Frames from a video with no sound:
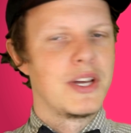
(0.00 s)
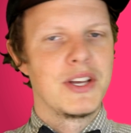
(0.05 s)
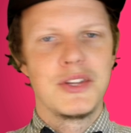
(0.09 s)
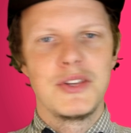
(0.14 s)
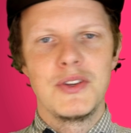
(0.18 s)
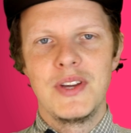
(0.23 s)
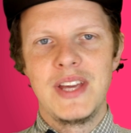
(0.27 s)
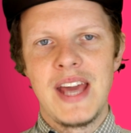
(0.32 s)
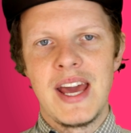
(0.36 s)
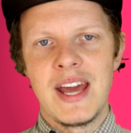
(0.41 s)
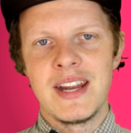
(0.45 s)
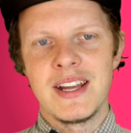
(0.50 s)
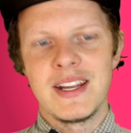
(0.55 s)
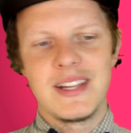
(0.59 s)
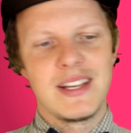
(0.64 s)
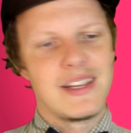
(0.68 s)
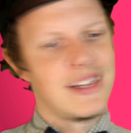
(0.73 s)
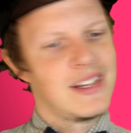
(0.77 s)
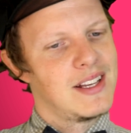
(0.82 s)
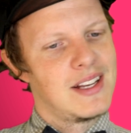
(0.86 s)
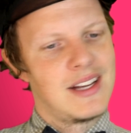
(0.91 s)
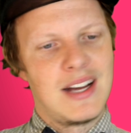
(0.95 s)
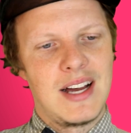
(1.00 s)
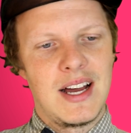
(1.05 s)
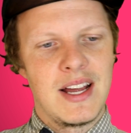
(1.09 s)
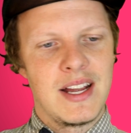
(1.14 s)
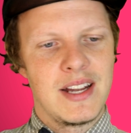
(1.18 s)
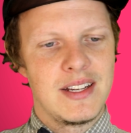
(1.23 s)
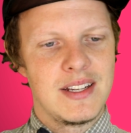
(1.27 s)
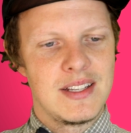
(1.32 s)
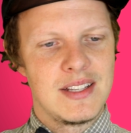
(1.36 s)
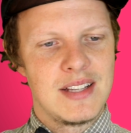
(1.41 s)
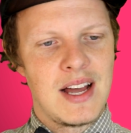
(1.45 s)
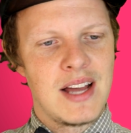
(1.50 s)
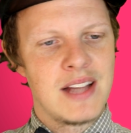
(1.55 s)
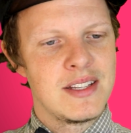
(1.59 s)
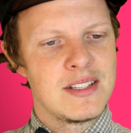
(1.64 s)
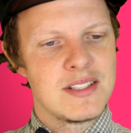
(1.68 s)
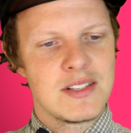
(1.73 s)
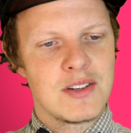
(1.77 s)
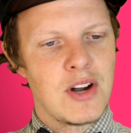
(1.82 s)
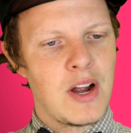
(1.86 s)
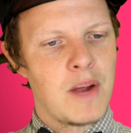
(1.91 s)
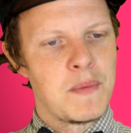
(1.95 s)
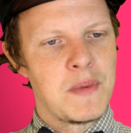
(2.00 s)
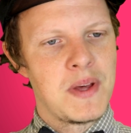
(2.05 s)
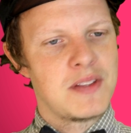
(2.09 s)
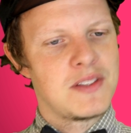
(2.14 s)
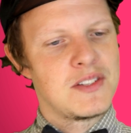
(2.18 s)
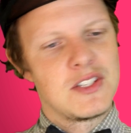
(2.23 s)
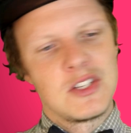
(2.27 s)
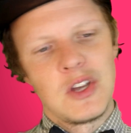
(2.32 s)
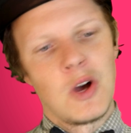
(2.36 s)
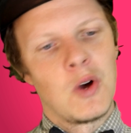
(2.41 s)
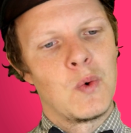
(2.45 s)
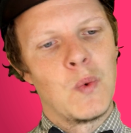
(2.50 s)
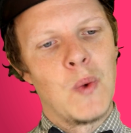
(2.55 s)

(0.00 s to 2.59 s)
You get it. I described that so